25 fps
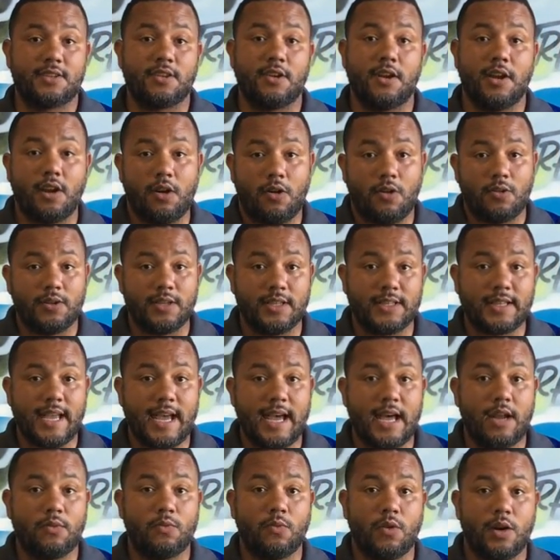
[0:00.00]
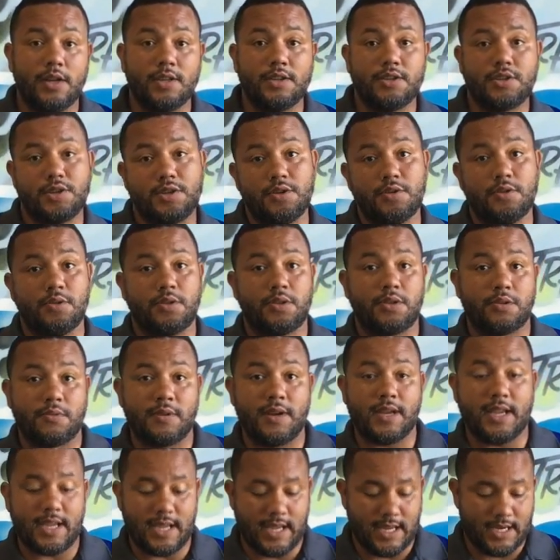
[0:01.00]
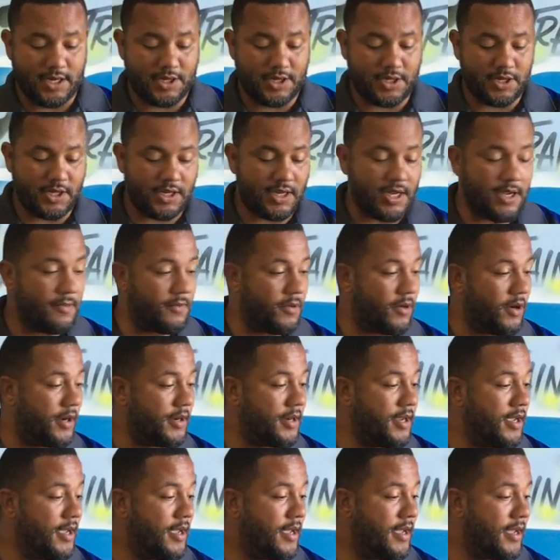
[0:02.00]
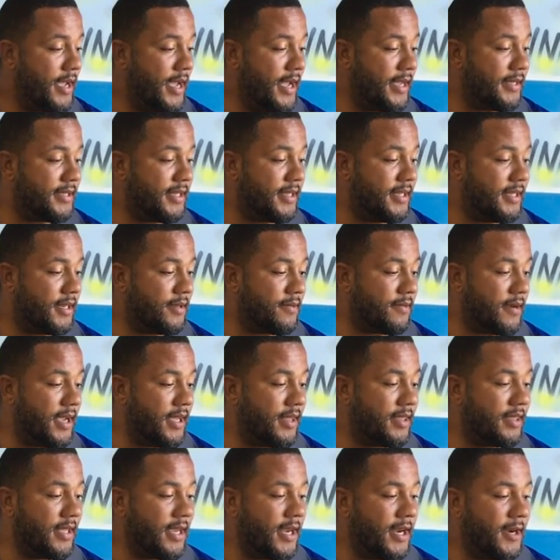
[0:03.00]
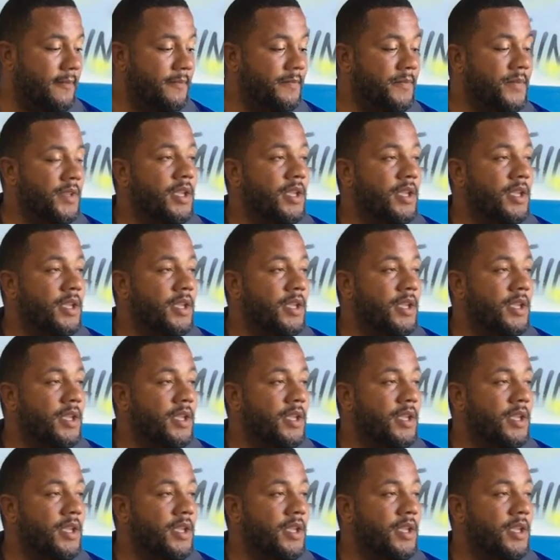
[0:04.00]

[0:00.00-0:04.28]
So I hold it down, 1, 2, 3, and it should come on as it did right there.